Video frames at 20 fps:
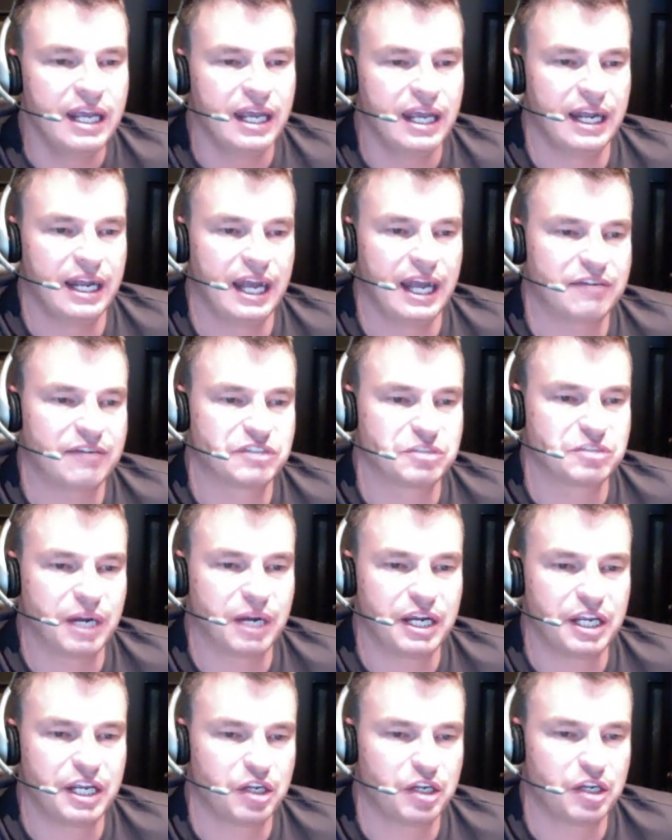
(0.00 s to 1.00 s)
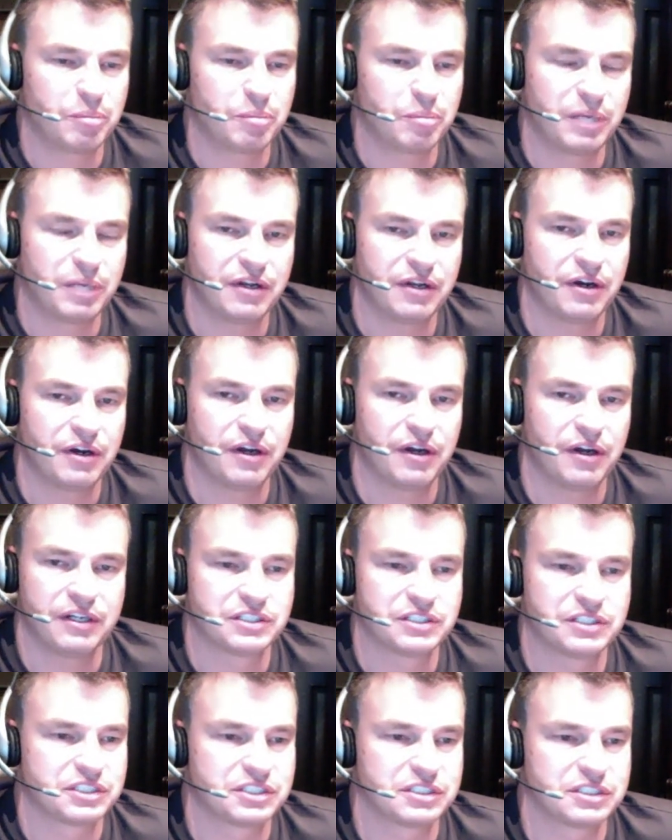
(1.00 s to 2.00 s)
And to have somebody you can depend on
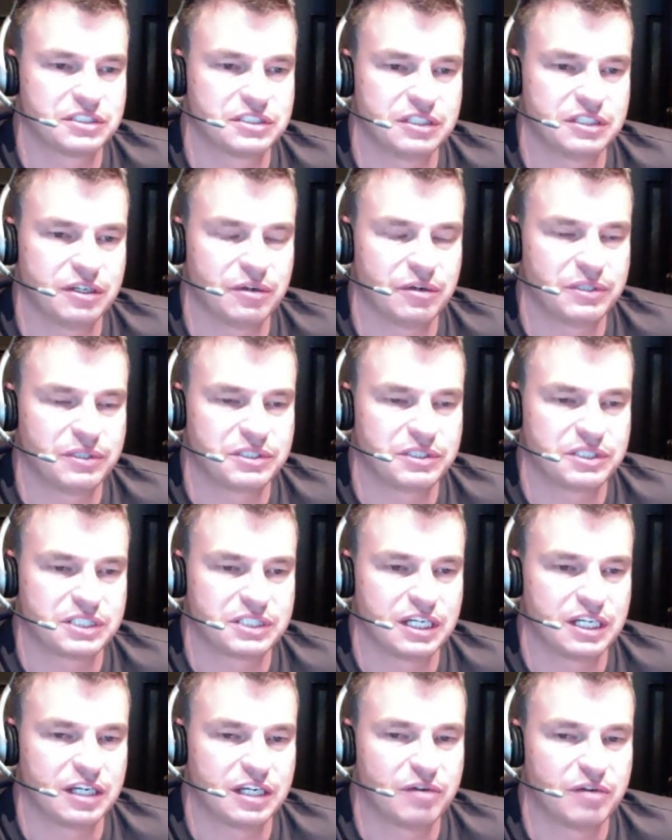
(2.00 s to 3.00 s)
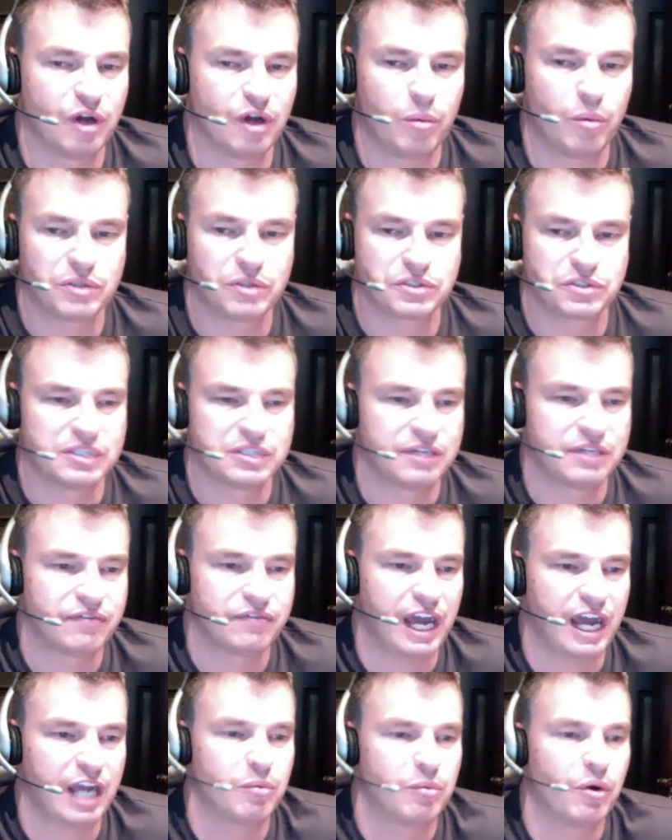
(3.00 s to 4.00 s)
is, it's almost
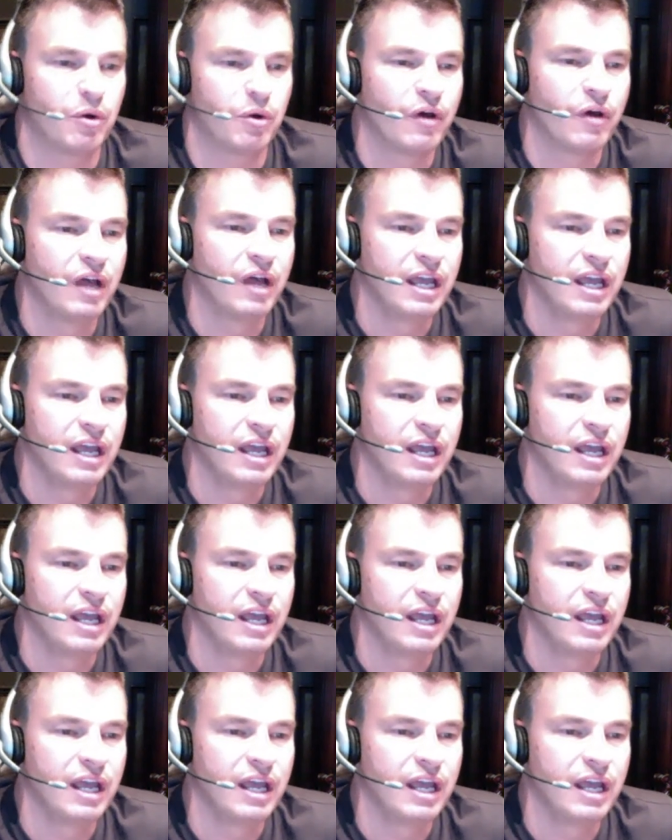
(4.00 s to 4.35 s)
invaluable.